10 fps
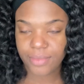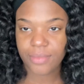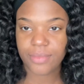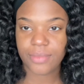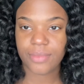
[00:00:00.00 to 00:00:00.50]

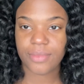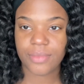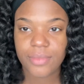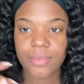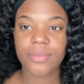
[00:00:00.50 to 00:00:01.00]
with brows
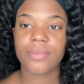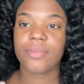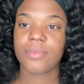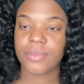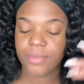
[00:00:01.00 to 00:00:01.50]
first.
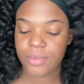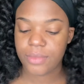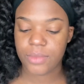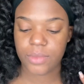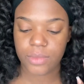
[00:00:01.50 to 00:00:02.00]
Even when I do
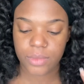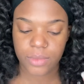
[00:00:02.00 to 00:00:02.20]
clients, I